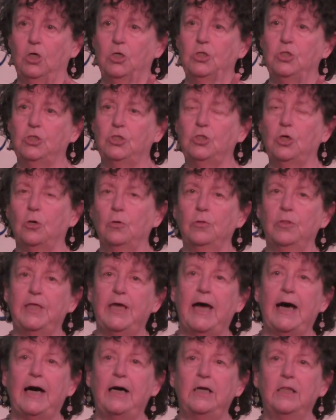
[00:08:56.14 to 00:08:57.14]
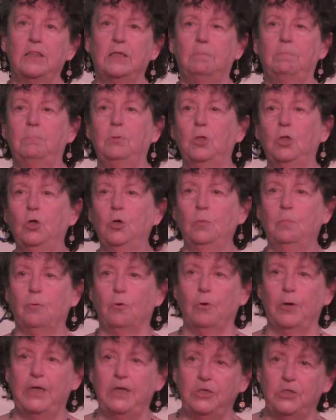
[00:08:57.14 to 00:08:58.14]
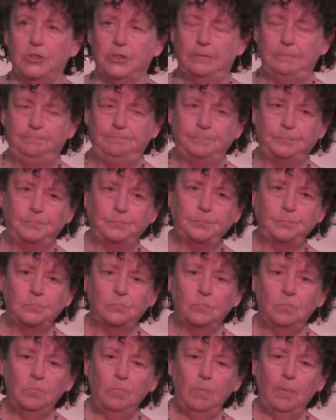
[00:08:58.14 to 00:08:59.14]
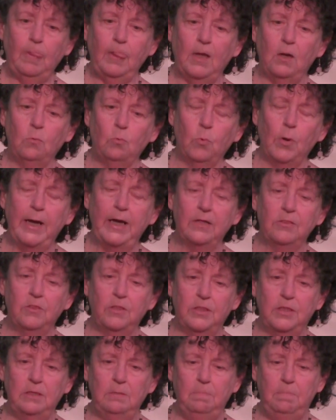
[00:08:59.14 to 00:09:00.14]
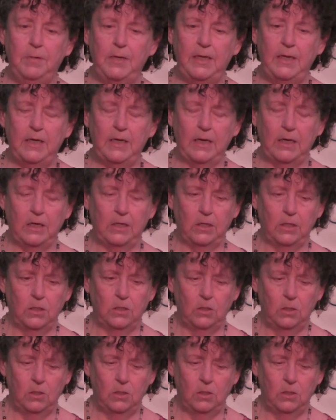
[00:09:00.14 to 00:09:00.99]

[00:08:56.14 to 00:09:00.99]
so that the blueprint, rather than being